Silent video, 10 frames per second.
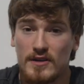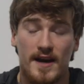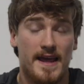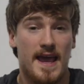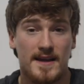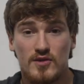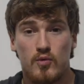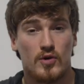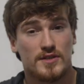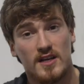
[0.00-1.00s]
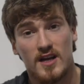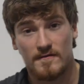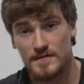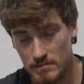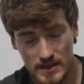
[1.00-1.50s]
you gotta head towards
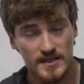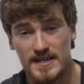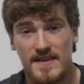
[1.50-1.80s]
uncomfortability,